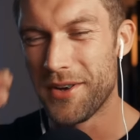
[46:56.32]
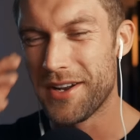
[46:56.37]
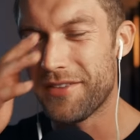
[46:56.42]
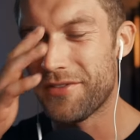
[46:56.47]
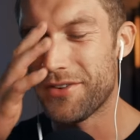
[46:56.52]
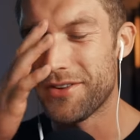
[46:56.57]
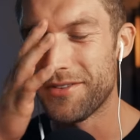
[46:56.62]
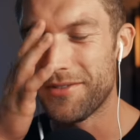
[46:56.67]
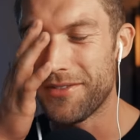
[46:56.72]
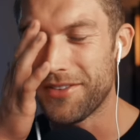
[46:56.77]

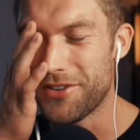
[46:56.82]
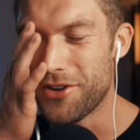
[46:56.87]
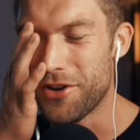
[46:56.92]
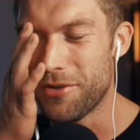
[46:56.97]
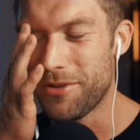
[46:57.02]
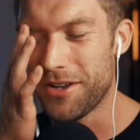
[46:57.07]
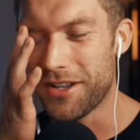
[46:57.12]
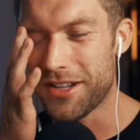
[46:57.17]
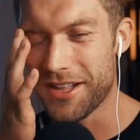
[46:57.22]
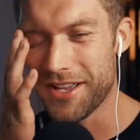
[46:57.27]
whatever
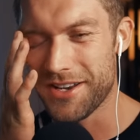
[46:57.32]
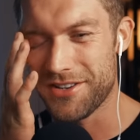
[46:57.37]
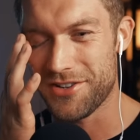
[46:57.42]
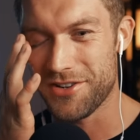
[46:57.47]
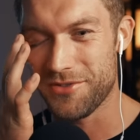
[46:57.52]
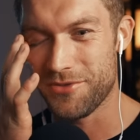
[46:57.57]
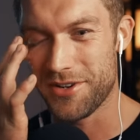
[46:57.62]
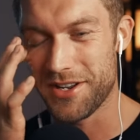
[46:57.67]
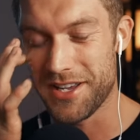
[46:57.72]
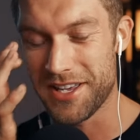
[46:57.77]
nomenclature
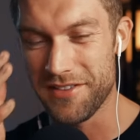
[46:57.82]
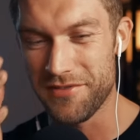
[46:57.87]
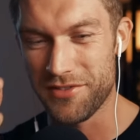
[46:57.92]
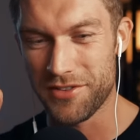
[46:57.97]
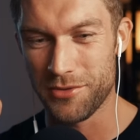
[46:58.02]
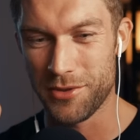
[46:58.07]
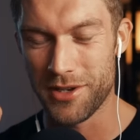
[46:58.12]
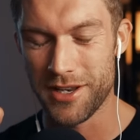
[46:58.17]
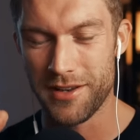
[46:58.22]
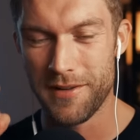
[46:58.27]
you want to give
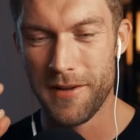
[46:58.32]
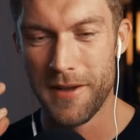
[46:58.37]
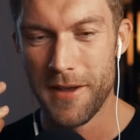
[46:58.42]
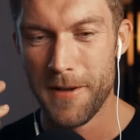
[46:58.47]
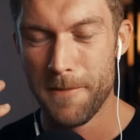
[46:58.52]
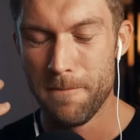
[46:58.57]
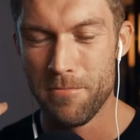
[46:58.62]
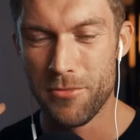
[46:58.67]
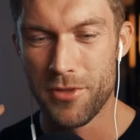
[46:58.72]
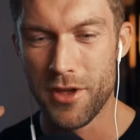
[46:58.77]
to it,
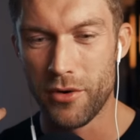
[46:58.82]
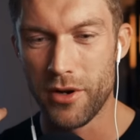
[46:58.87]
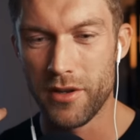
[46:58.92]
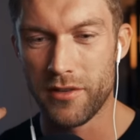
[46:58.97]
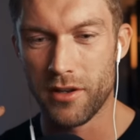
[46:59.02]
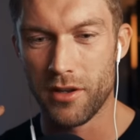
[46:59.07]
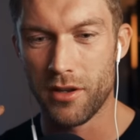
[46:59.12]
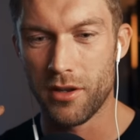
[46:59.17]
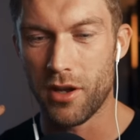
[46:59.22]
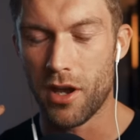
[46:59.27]
there is
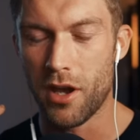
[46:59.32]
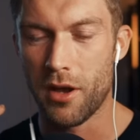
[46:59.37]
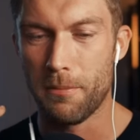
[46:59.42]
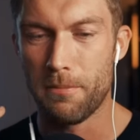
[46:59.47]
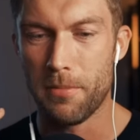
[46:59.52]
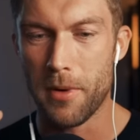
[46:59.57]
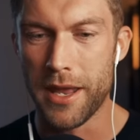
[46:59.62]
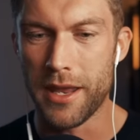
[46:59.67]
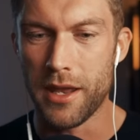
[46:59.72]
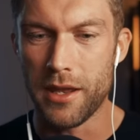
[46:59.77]
a,
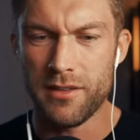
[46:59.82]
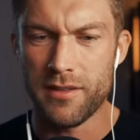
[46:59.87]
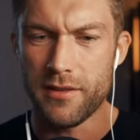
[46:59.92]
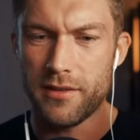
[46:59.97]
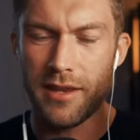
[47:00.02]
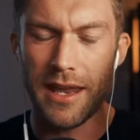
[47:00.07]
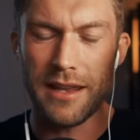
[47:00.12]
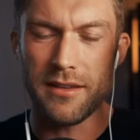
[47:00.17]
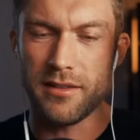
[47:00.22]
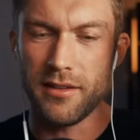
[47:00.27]
a,
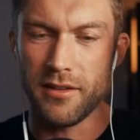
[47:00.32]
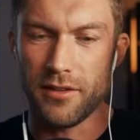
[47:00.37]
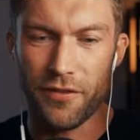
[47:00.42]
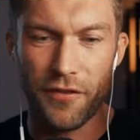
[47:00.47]
sex is